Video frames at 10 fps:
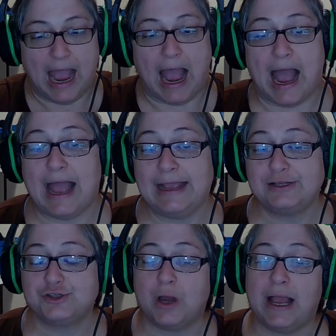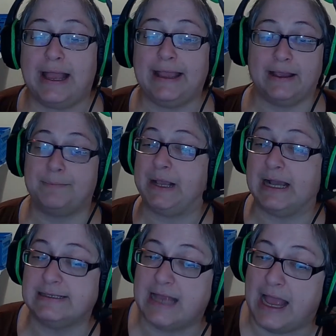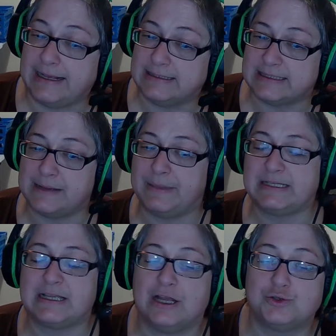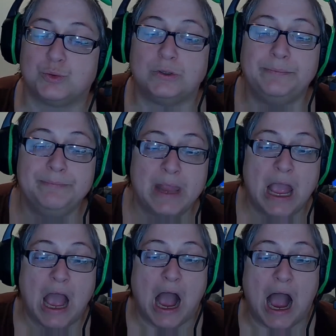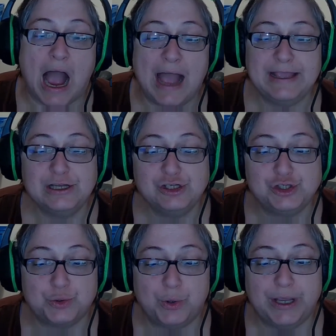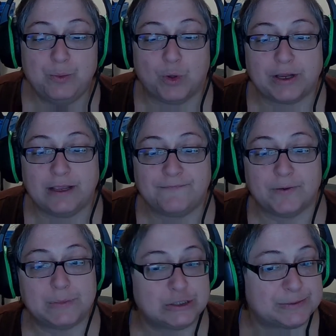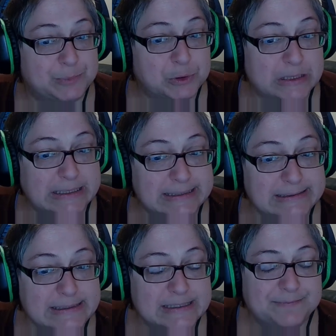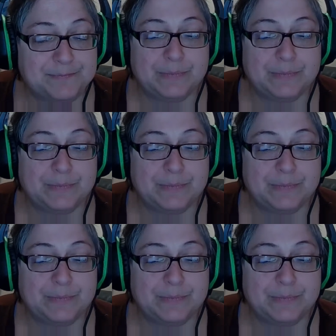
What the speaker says: I try, because I can set my schedule, I enjoy working for multiple clients.